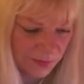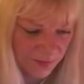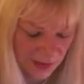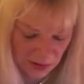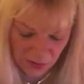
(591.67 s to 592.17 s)

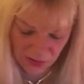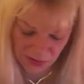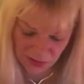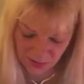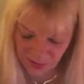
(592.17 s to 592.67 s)

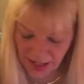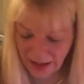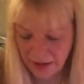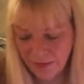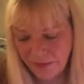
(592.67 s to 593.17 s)
fears, you
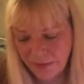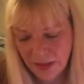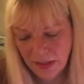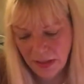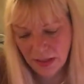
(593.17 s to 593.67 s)
have
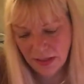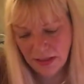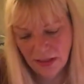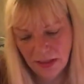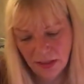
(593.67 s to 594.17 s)

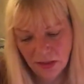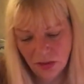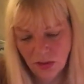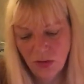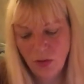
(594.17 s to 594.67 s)
the
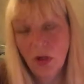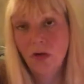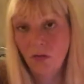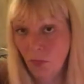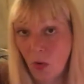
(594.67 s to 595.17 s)
Two
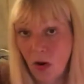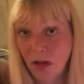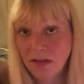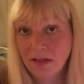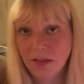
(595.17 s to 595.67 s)
of
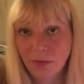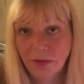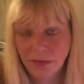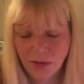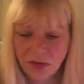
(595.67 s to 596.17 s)
Wands in the
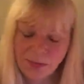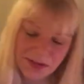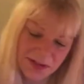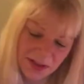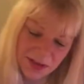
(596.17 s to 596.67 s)
reverse
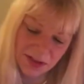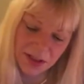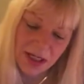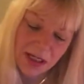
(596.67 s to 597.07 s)
position.